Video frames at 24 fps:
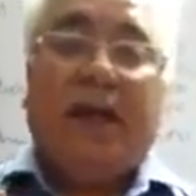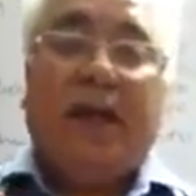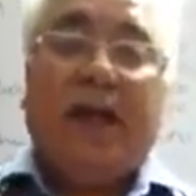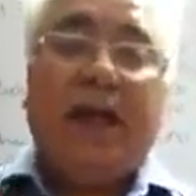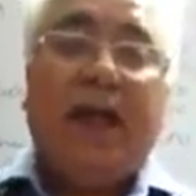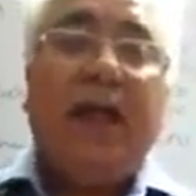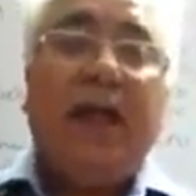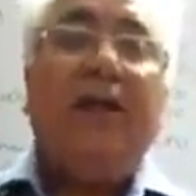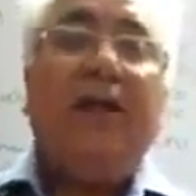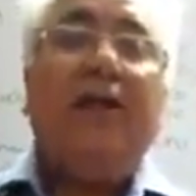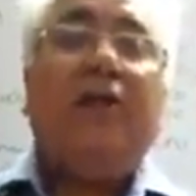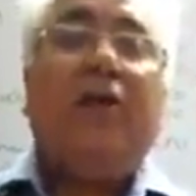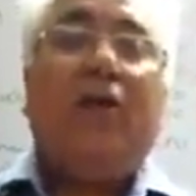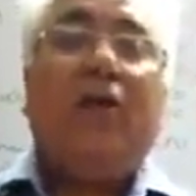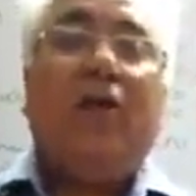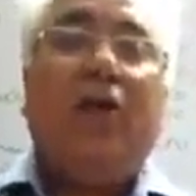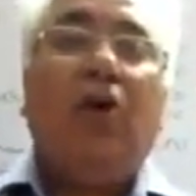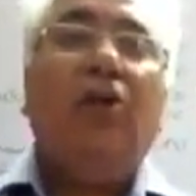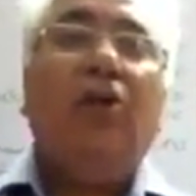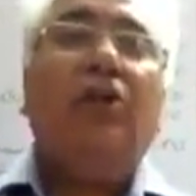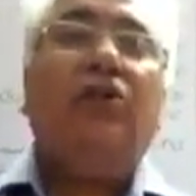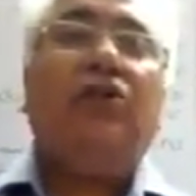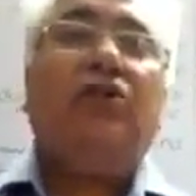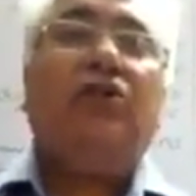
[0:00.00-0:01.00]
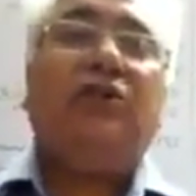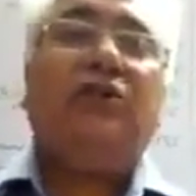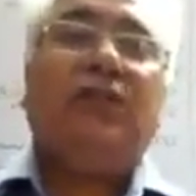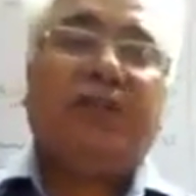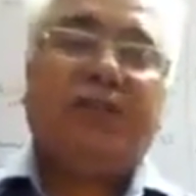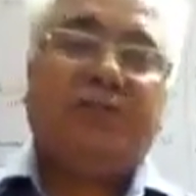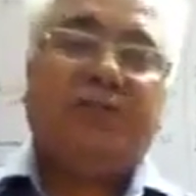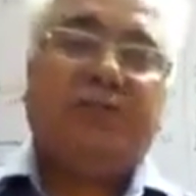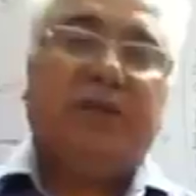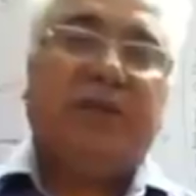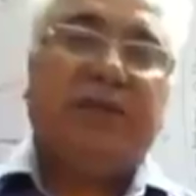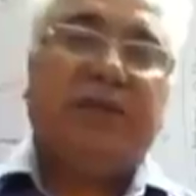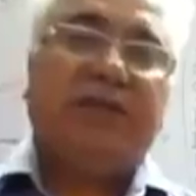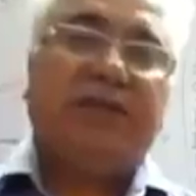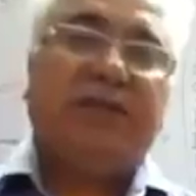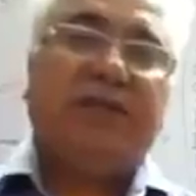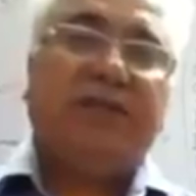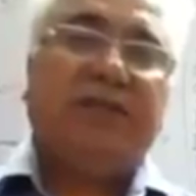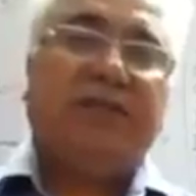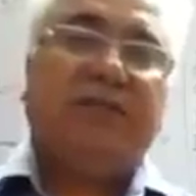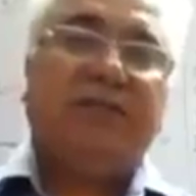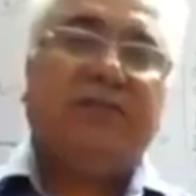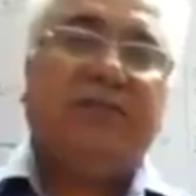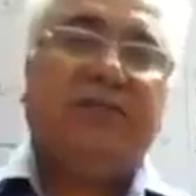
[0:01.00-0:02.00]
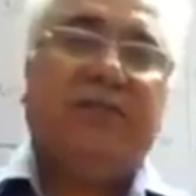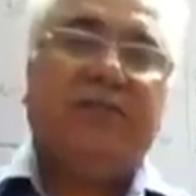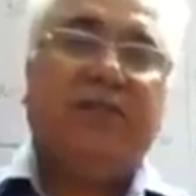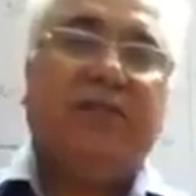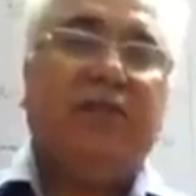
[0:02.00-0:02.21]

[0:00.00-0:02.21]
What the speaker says: and all those expenses